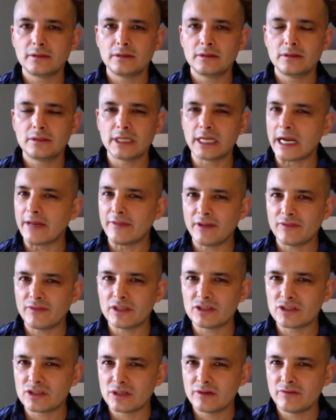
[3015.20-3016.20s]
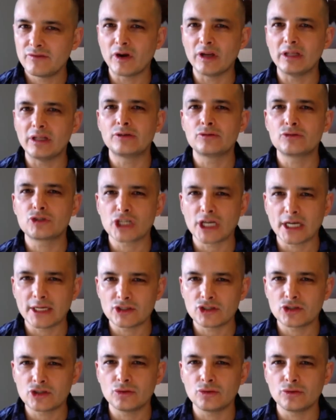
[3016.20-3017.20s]
then I think there's very little
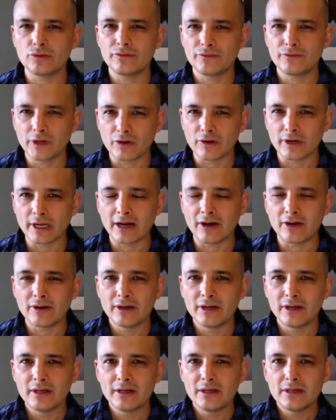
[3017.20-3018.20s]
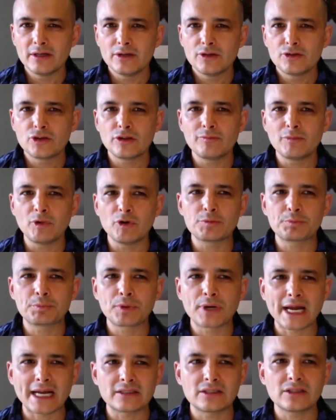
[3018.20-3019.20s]
chance you'll figure it out. So the most
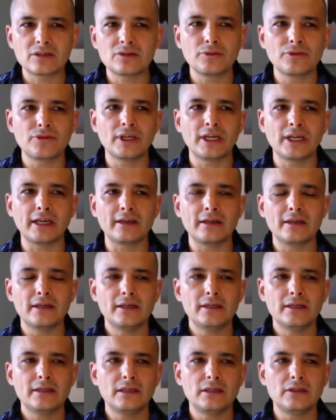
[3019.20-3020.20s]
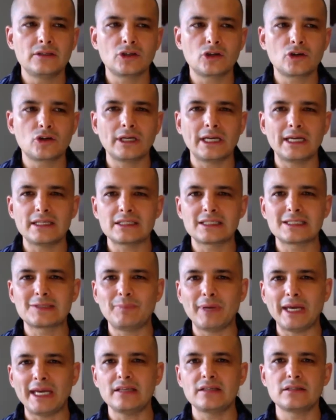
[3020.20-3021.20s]
practical thing is to create
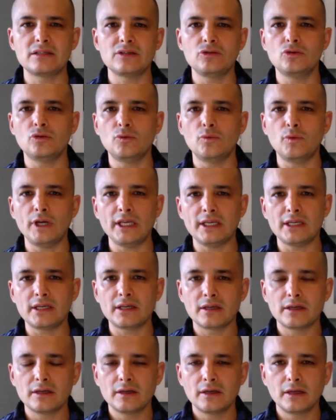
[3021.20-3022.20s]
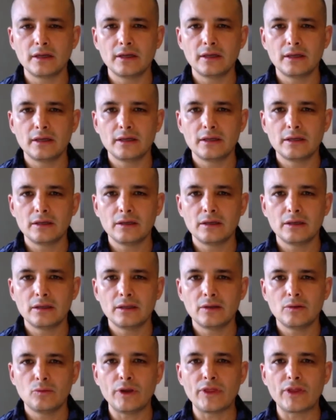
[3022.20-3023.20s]
space in your week
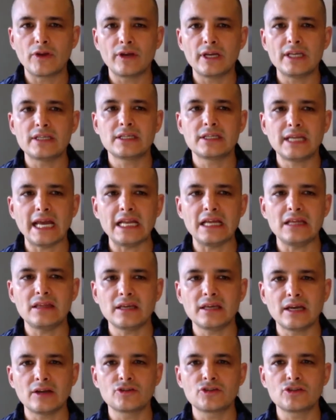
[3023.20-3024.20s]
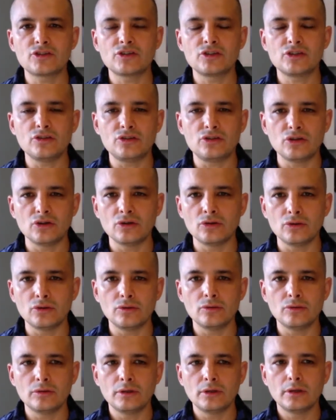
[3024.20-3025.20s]
where there isn't anything else to
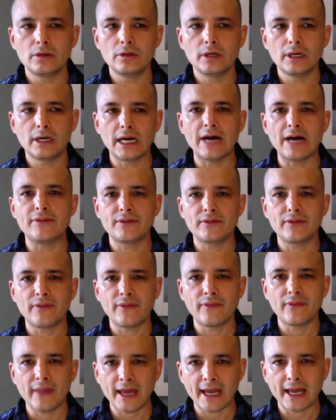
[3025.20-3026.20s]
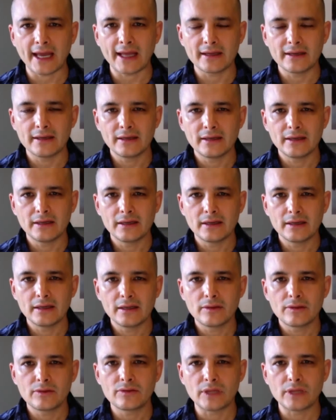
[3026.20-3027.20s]
do other than that.
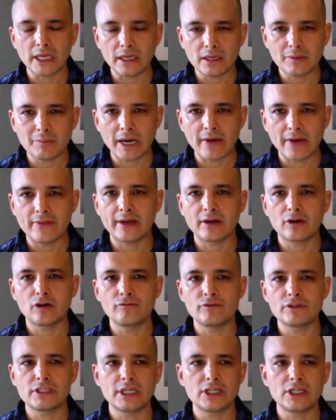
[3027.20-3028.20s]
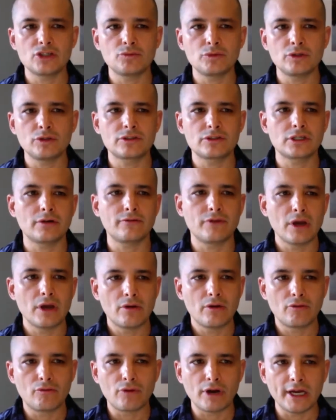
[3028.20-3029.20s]
Think about that conversation with yourself,
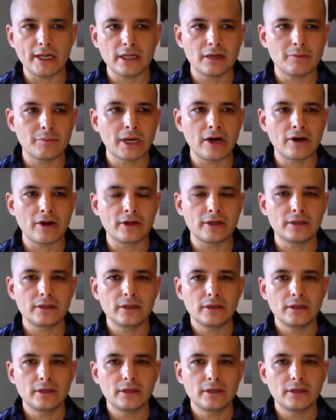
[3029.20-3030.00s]
writing about it,